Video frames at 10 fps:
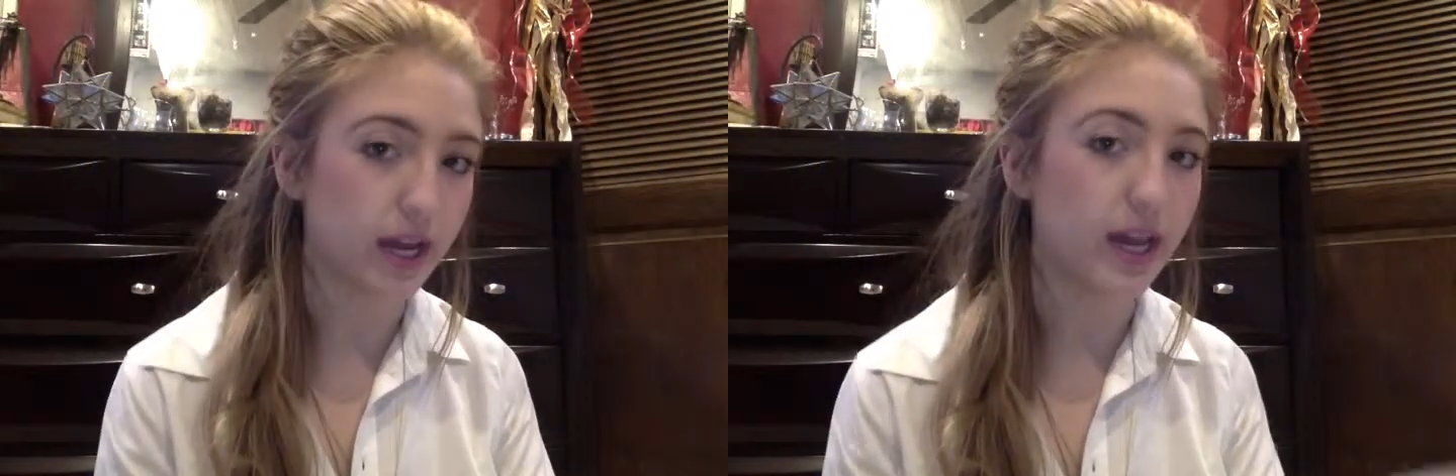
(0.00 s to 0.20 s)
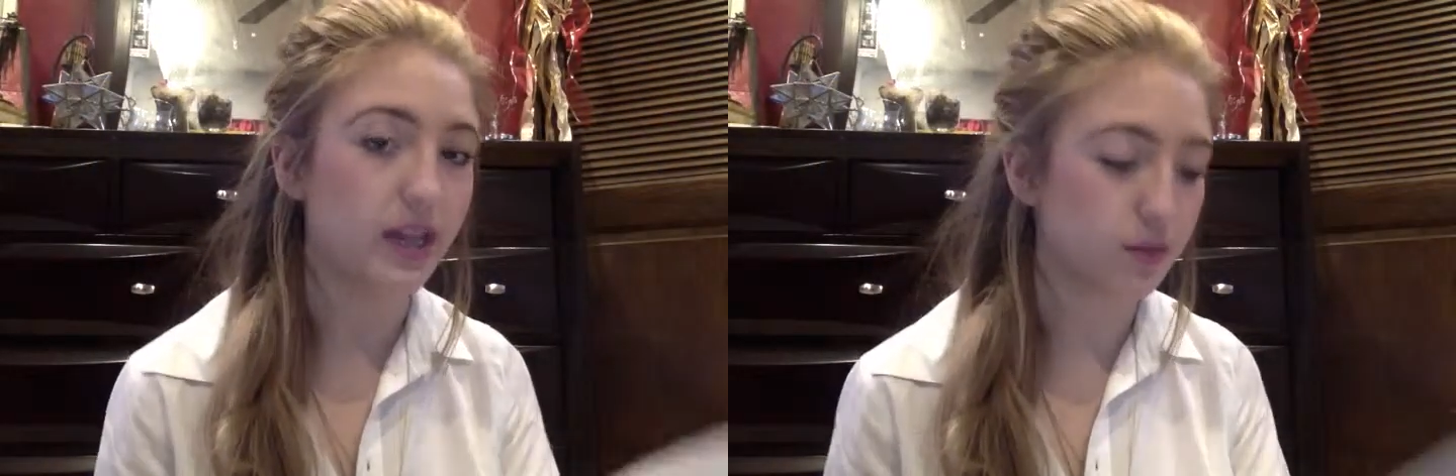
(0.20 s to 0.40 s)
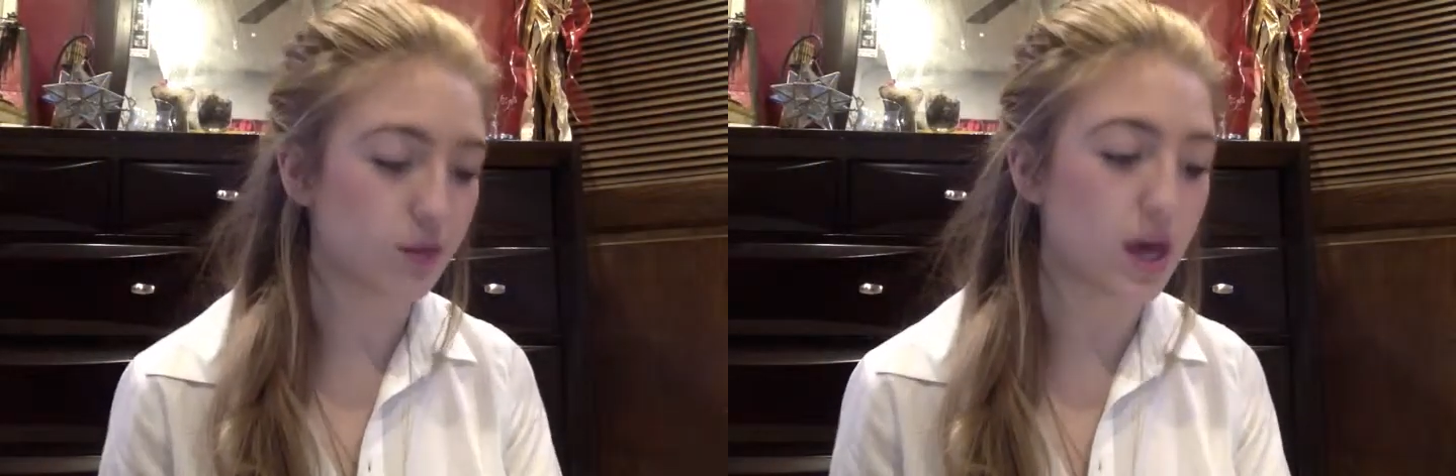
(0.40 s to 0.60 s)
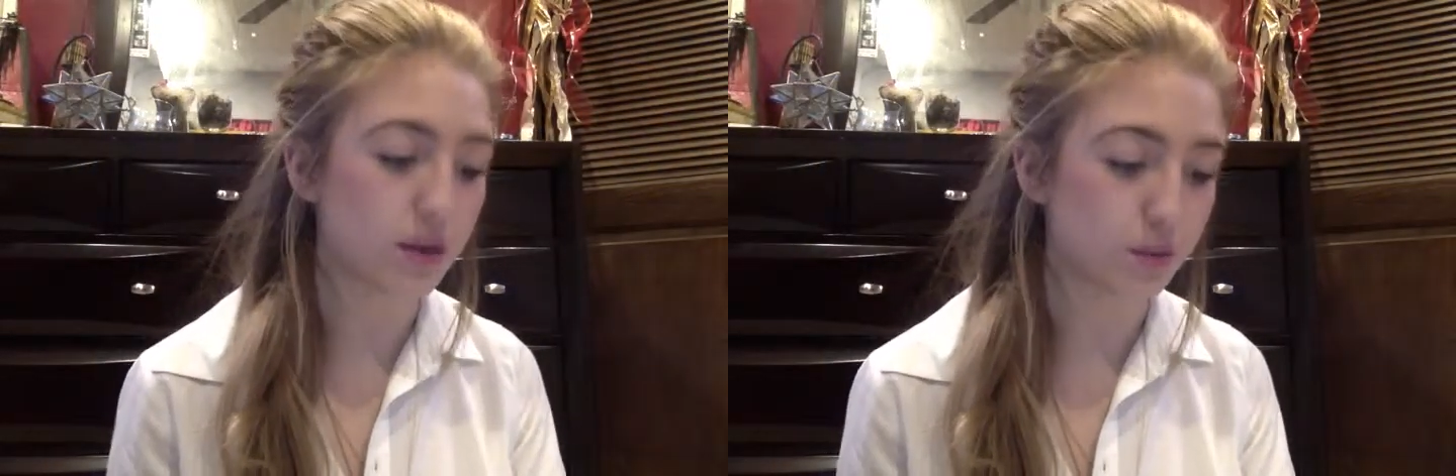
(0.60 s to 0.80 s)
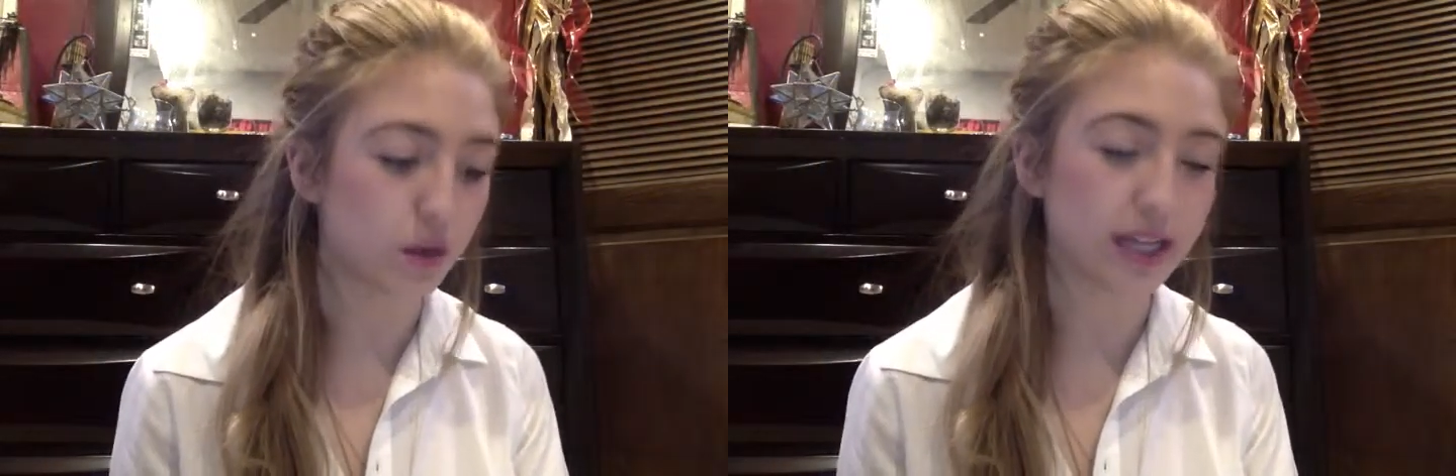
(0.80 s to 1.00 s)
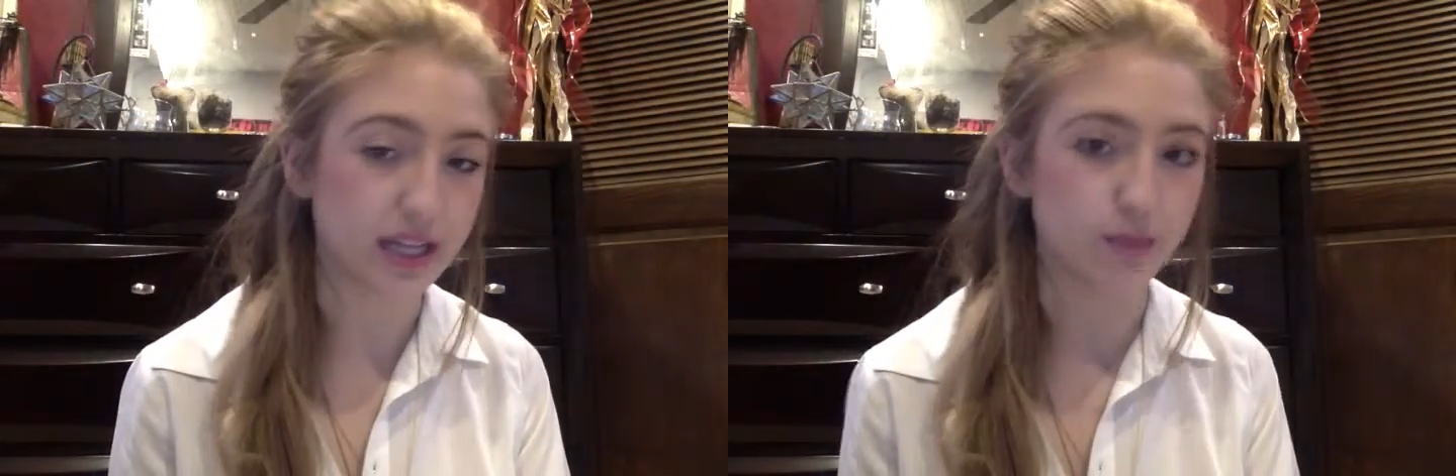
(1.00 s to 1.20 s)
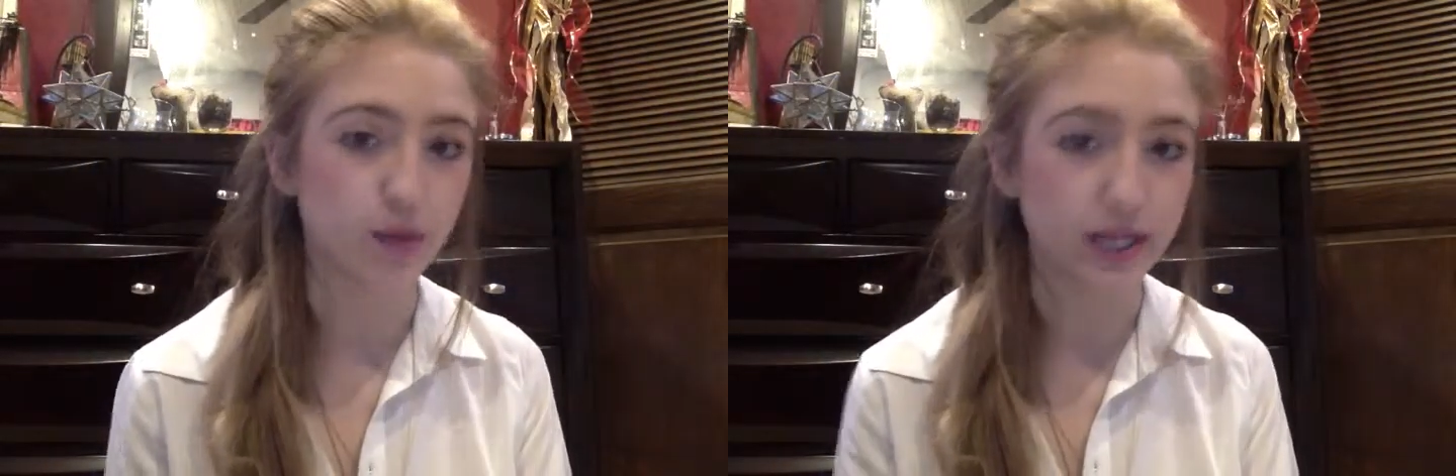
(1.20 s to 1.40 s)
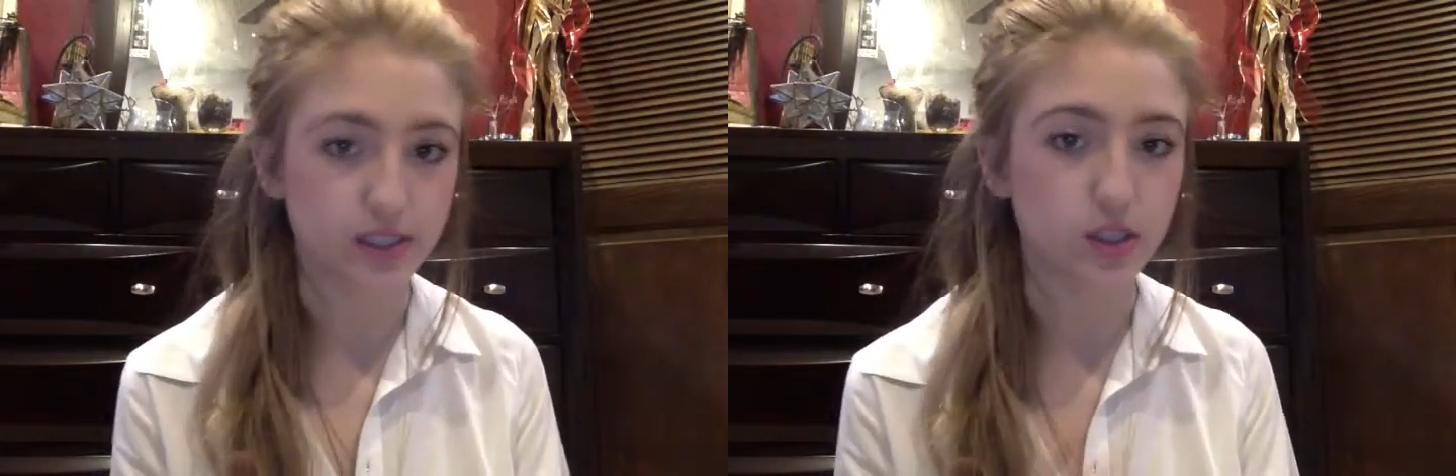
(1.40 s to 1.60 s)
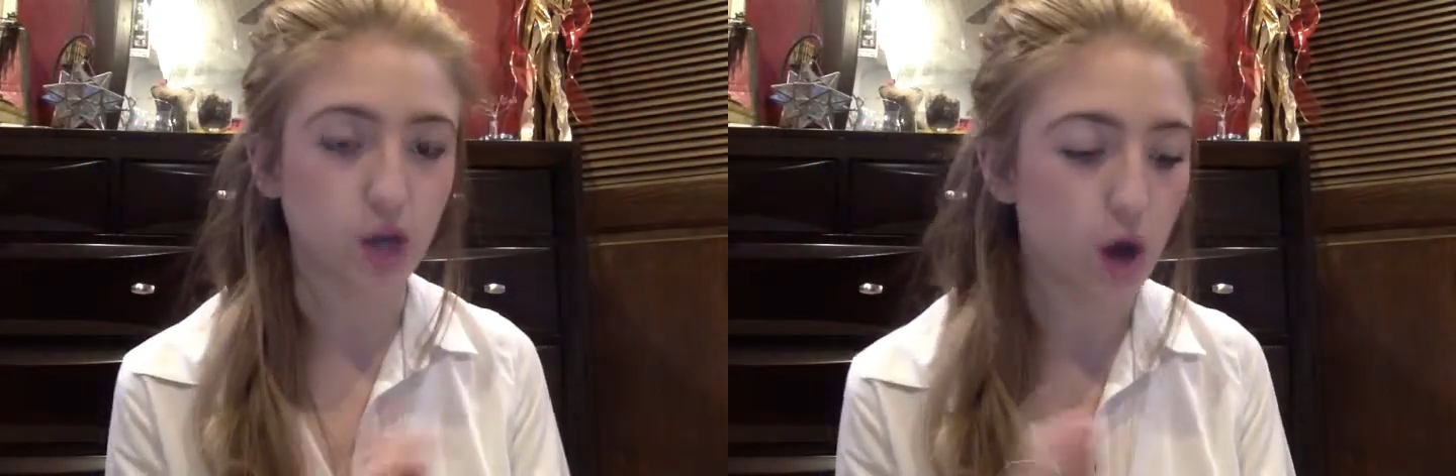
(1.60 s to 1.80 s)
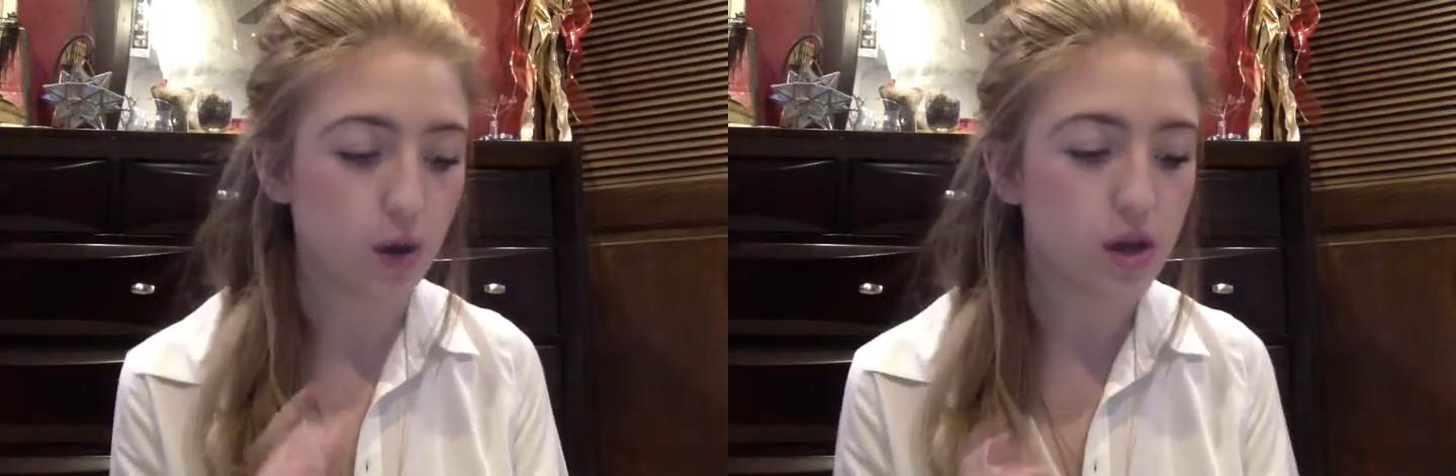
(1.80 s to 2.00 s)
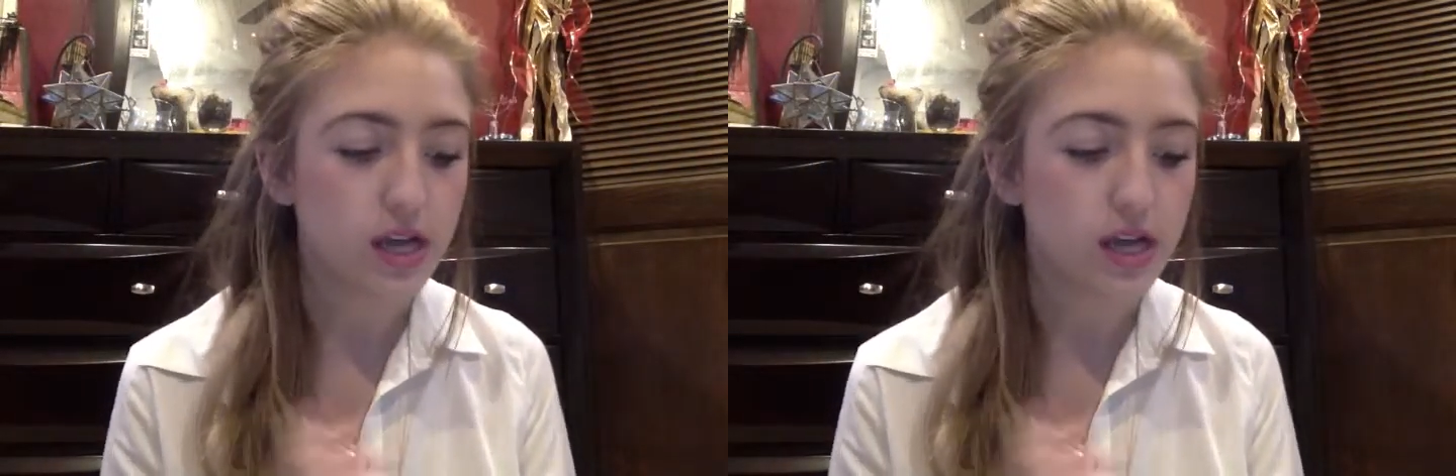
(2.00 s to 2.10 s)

and the prices all